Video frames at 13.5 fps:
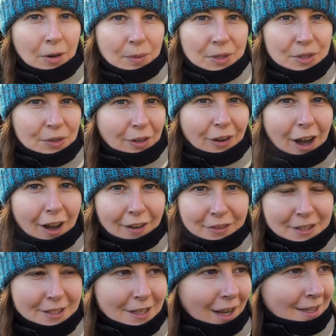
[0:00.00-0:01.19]
Was sort of half the
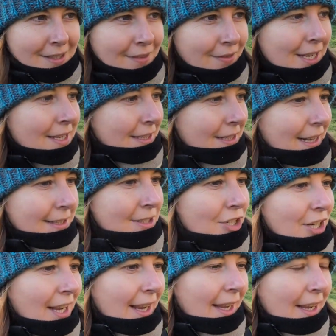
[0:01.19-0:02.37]
size of this last
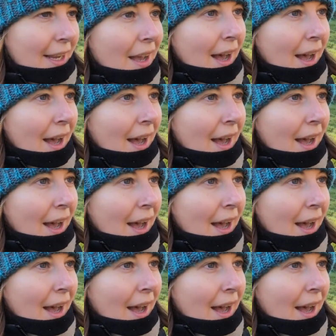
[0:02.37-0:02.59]
year.